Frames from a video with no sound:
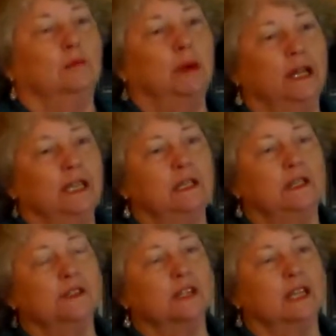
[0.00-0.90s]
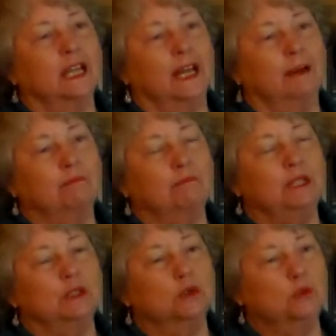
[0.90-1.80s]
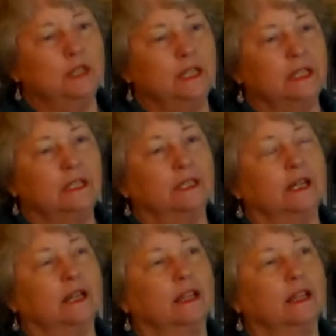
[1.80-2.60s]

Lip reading: But it is a gap between